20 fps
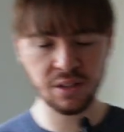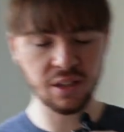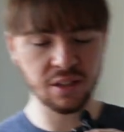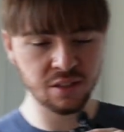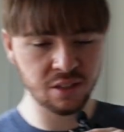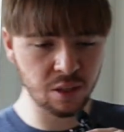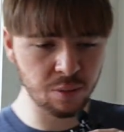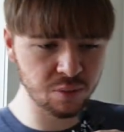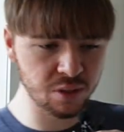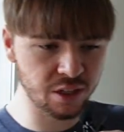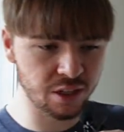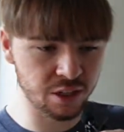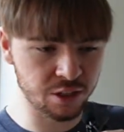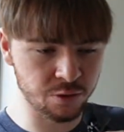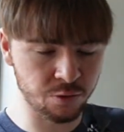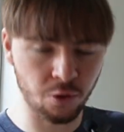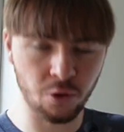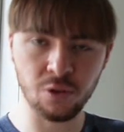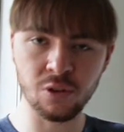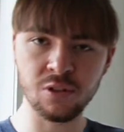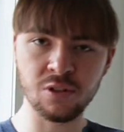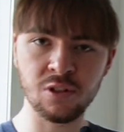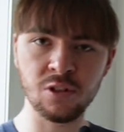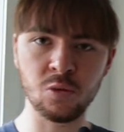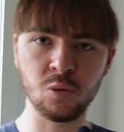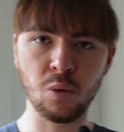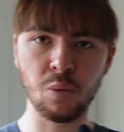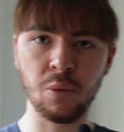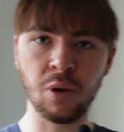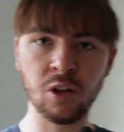it seems like his
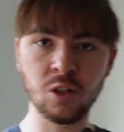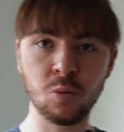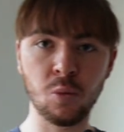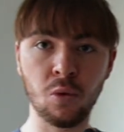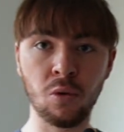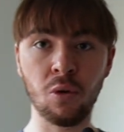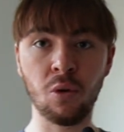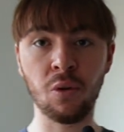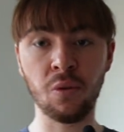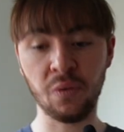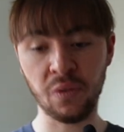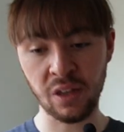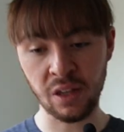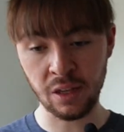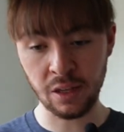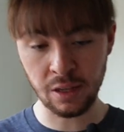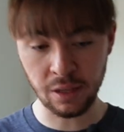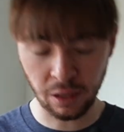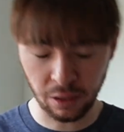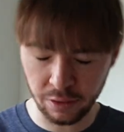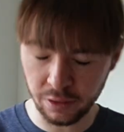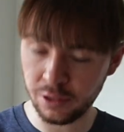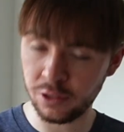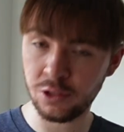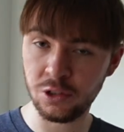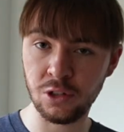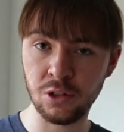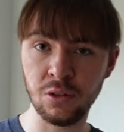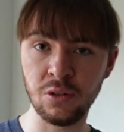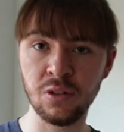focuses were much more on the younger
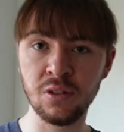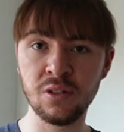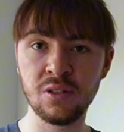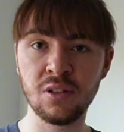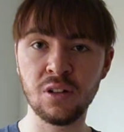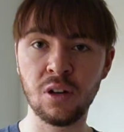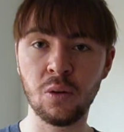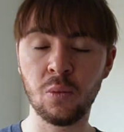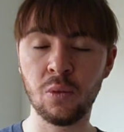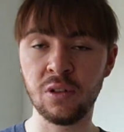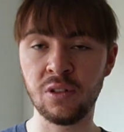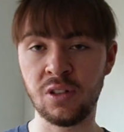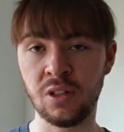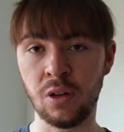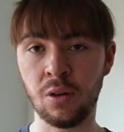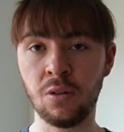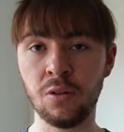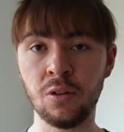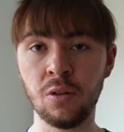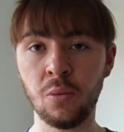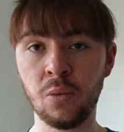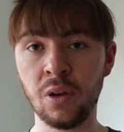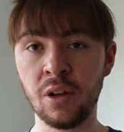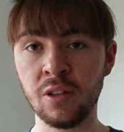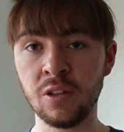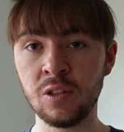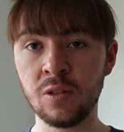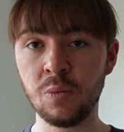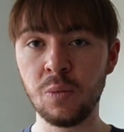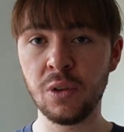students than it was the older
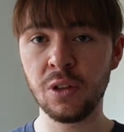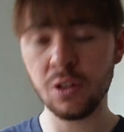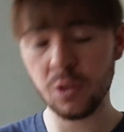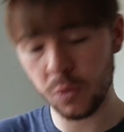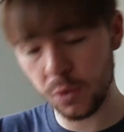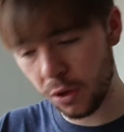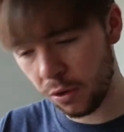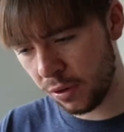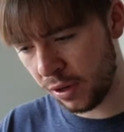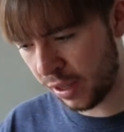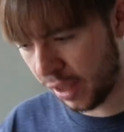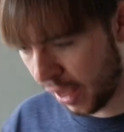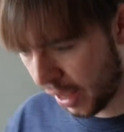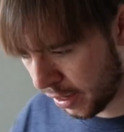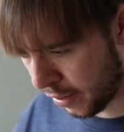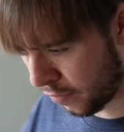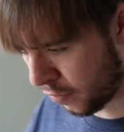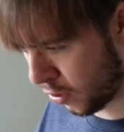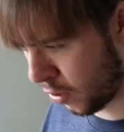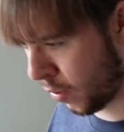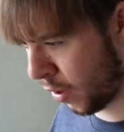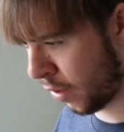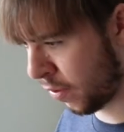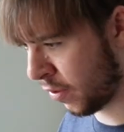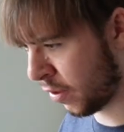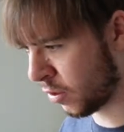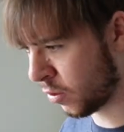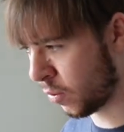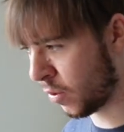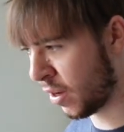ones, because we already kind of knew how
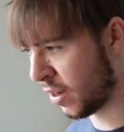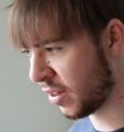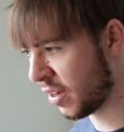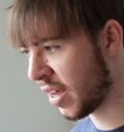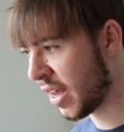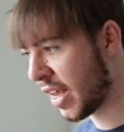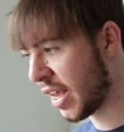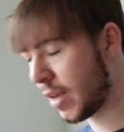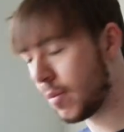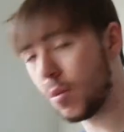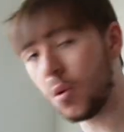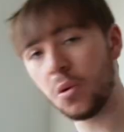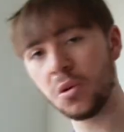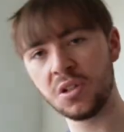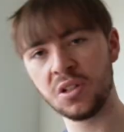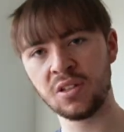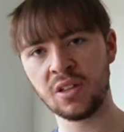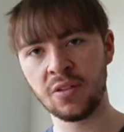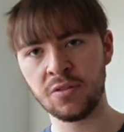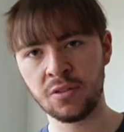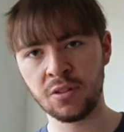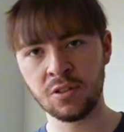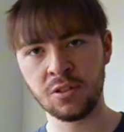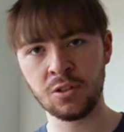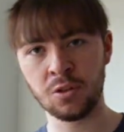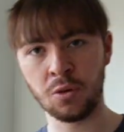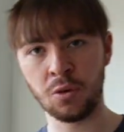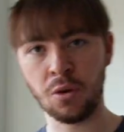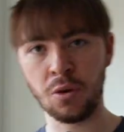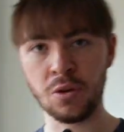things worked. He more just left
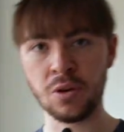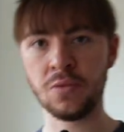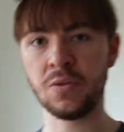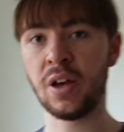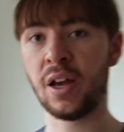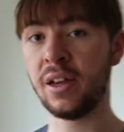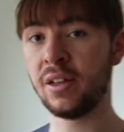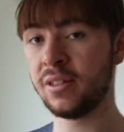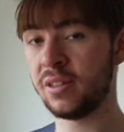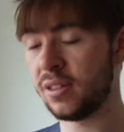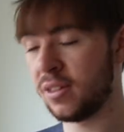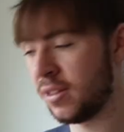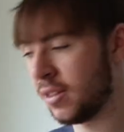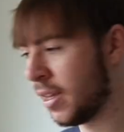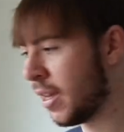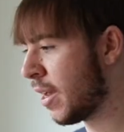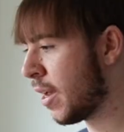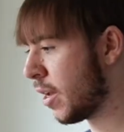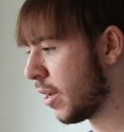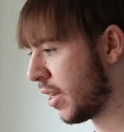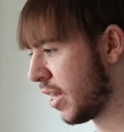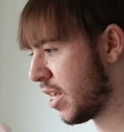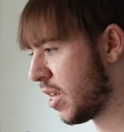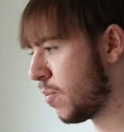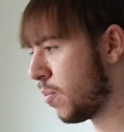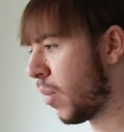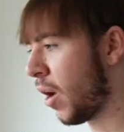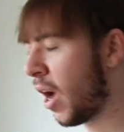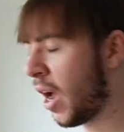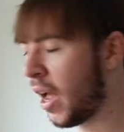us to our own devices,
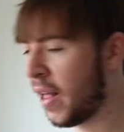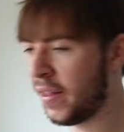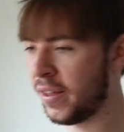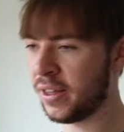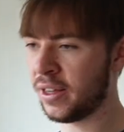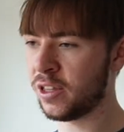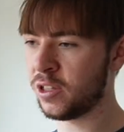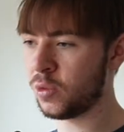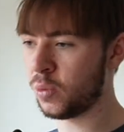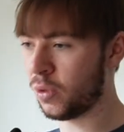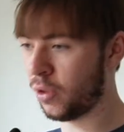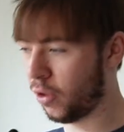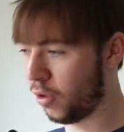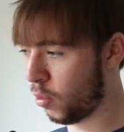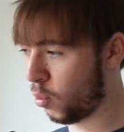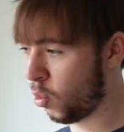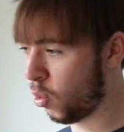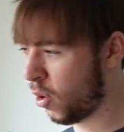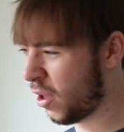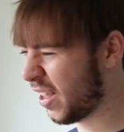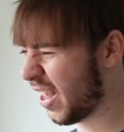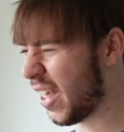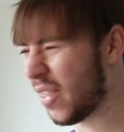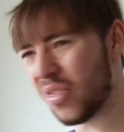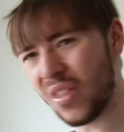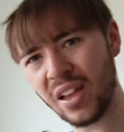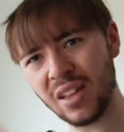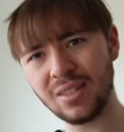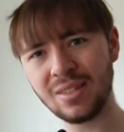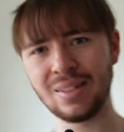keep piling us with homework, and
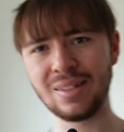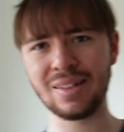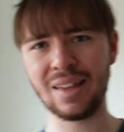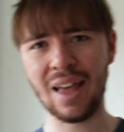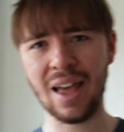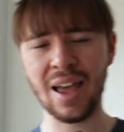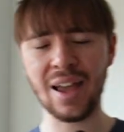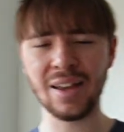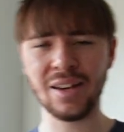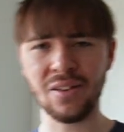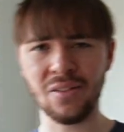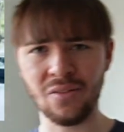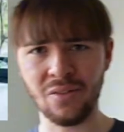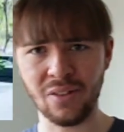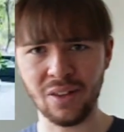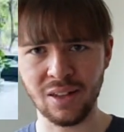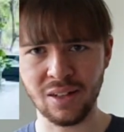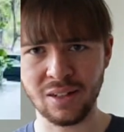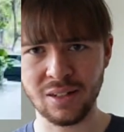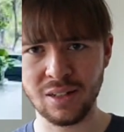that's kind of it.